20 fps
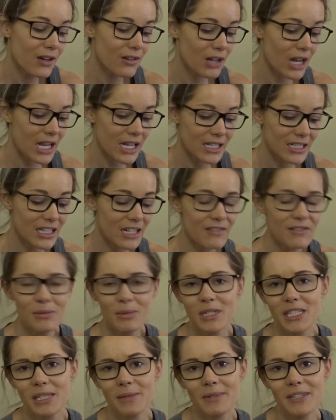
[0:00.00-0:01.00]
and gives me
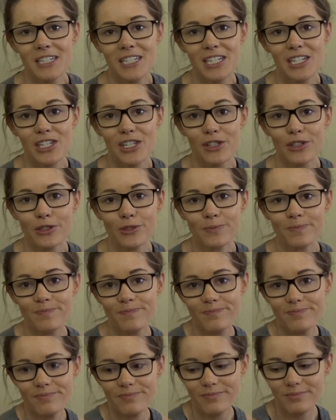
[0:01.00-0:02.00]
something to do
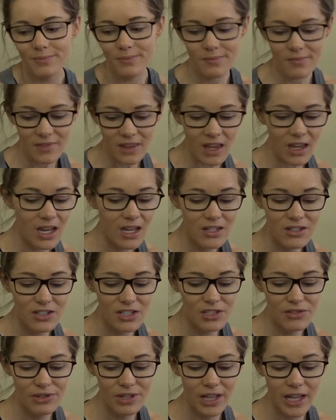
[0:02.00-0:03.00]
and
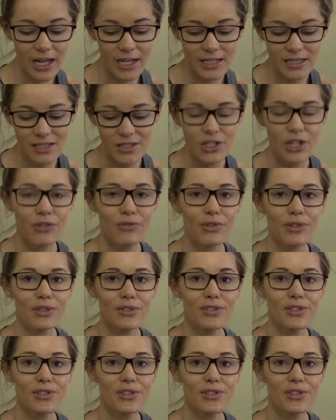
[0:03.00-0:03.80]
just relax in general.